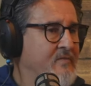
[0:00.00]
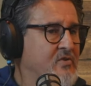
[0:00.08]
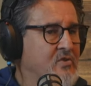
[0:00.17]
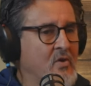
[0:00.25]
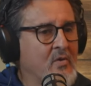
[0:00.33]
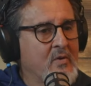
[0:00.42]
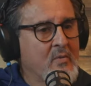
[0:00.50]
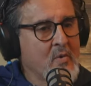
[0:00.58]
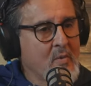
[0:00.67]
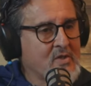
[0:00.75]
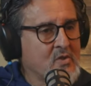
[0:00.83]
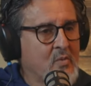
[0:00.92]
So then we
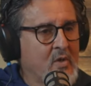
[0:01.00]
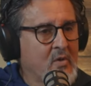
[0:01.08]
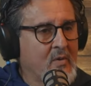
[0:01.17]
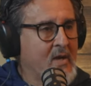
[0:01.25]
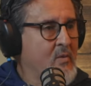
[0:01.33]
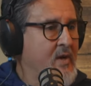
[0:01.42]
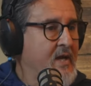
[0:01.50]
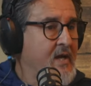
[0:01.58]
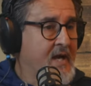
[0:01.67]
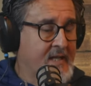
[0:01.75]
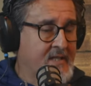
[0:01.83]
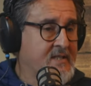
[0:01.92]
went to work right away.
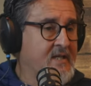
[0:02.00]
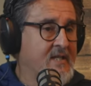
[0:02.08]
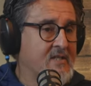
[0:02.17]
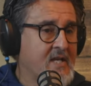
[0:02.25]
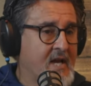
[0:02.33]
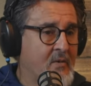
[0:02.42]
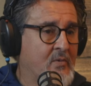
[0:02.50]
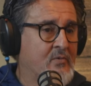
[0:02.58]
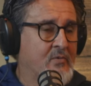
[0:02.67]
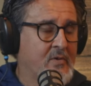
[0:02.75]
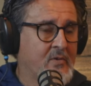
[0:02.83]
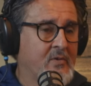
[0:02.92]
I can tell you this. I was
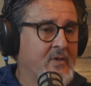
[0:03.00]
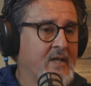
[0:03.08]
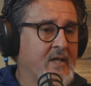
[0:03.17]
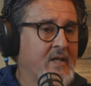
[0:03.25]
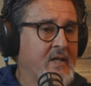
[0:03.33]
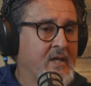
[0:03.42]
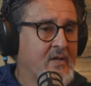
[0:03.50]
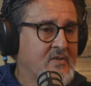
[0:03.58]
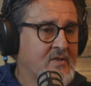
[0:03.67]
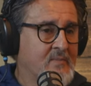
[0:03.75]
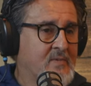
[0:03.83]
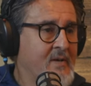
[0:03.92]
recruiting
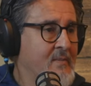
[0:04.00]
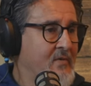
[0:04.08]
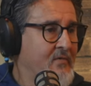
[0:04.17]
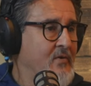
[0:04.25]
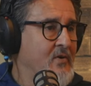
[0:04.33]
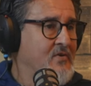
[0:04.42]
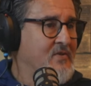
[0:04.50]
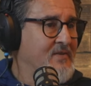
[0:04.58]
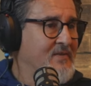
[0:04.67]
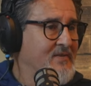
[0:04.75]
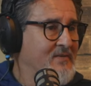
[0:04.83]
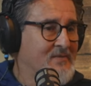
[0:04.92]
September 1st.
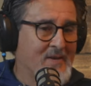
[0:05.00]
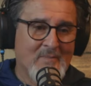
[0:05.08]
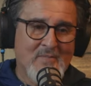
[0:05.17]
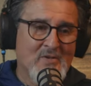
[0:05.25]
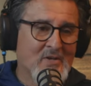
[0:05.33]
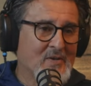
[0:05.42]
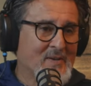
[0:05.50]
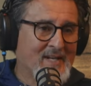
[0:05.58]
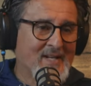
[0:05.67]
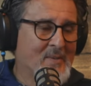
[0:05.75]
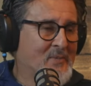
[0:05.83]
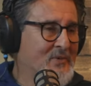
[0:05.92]
I took like
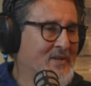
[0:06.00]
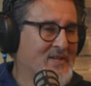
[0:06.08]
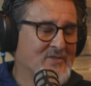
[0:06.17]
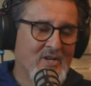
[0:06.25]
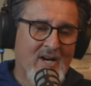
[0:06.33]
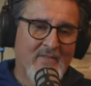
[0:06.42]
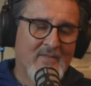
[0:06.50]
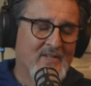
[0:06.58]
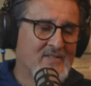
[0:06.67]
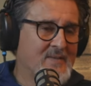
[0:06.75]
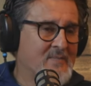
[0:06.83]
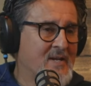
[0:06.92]
a couple days off,
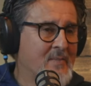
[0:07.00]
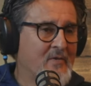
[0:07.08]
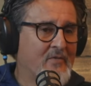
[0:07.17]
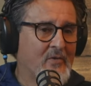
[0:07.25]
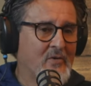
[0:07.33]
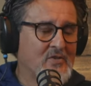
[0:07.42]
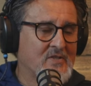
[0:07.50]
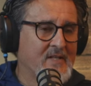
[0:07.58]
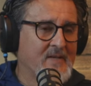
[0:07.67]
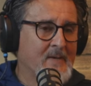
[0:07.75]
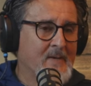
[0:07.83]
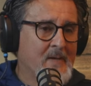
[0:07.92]
hit September 1st,
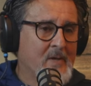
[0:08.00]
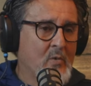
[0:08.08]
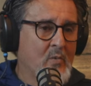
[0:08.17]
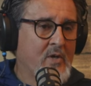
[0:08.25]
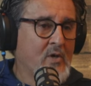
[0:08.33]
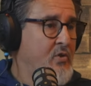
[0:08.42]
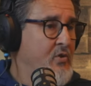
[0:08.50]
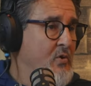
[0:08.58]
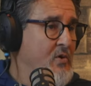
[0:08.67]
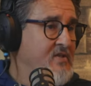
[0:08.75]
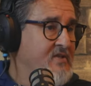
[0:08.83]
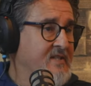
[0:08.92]
and we go
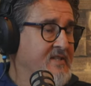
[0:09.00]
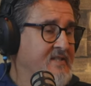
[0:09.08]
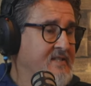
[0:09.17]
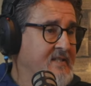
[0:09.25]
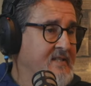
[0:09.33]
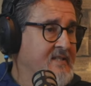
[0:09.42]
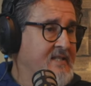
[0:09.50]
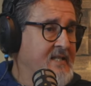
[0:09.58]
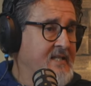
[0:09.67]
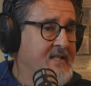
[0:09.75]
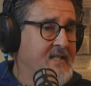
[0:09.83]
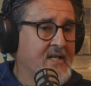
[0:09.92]
36 and
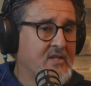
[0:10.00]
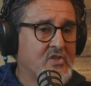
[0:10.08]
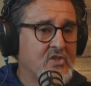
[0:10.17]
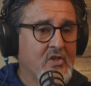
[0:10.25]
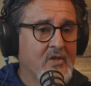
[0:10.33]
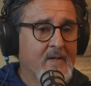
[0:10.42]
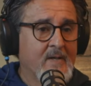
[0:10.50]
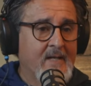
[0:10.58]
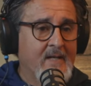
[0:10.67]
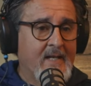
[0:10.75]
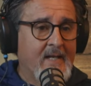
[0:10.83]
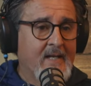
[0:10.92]
16 the next year.
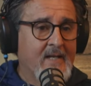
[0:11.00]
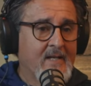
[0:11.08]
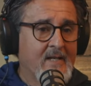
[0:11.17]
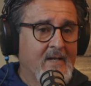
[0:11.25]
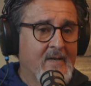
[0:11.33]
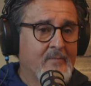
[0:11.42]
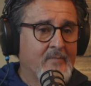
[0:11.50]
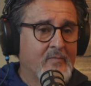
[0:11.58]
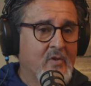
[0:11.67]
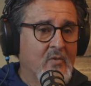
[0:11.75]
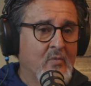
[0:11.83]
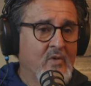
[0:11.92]
And um,
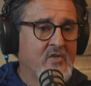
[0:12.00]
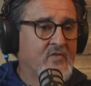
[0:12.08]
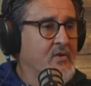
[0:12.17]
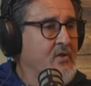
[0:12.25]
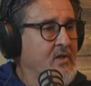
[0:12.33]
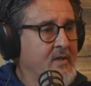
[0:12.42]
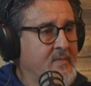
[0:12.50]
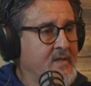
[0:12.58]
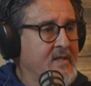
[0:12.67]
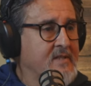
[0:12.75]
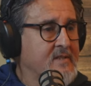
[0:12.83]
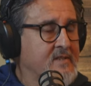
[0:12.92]
Ridgefield
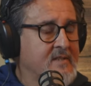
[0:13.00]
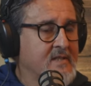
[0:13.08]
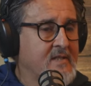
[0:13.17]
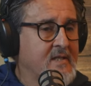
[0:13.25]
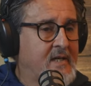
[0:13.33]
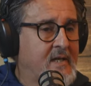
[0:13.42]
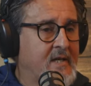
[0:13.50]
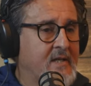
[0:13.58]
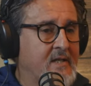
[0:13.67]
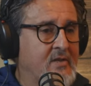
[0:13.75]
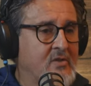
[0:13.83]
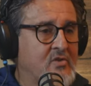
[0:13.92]
eliminates us uh,
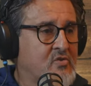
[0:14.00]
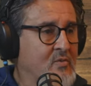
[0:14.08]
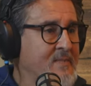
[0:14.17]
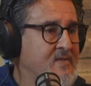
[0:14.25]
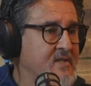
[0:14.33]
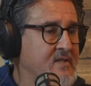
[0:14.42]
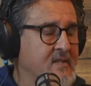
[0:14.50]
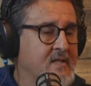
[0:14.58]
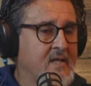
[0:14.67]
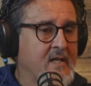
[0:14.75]
and sweeps us.